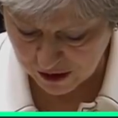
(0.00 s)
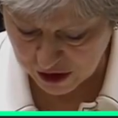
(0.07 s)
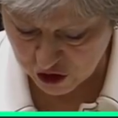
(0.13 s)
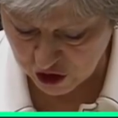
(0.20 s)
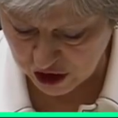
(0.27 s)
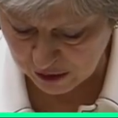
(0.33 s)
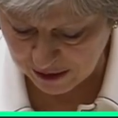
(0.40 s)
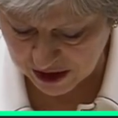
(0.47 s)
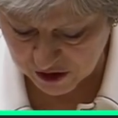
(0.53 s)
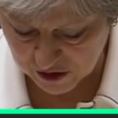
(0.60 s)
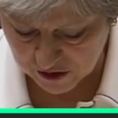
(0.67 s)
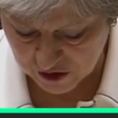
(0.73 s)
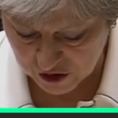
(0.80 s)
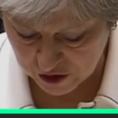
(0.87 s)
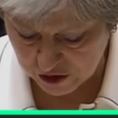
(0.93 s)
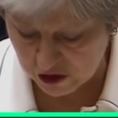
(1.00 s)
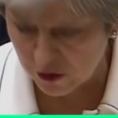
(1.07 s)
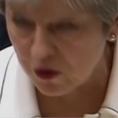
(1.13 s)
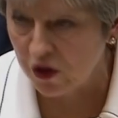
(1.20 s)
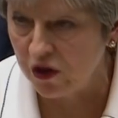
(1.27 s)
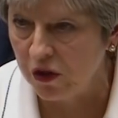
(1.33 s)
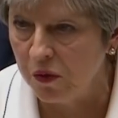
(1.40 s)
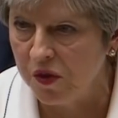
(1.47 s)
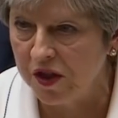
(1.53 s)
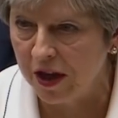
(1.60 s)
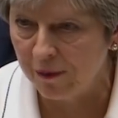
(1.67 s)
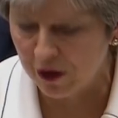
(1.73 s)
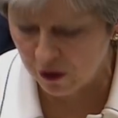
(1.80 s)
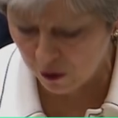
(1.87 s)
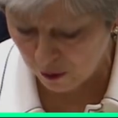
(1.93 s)
regime had continued to use
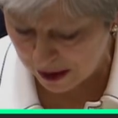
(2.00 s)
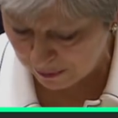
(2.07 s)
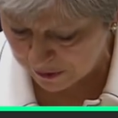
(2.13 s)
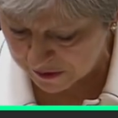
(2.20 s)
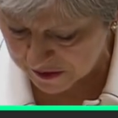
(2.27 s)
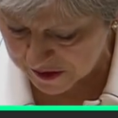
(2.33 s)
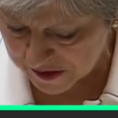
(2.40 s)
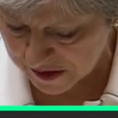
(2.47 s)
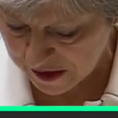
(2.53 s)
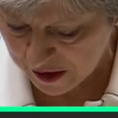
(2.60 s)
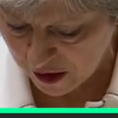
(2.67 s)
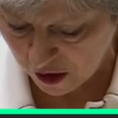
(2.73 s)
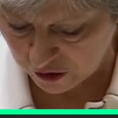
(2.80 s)
chemical weapons